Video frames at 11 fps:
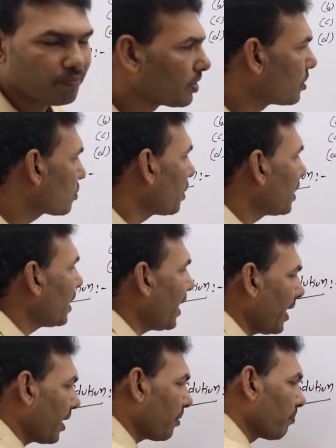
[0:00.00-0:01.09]
So
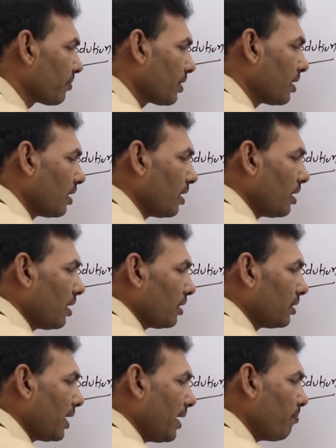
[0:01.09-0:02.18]
here the
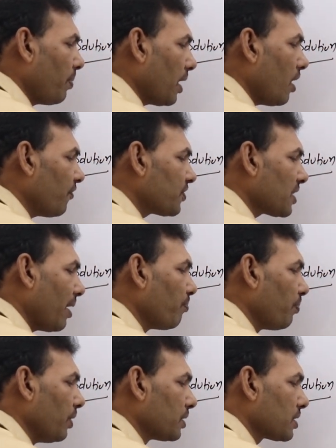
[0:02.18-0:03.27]
number of
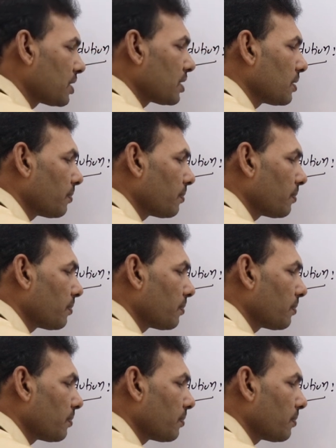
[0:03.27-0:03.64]
samples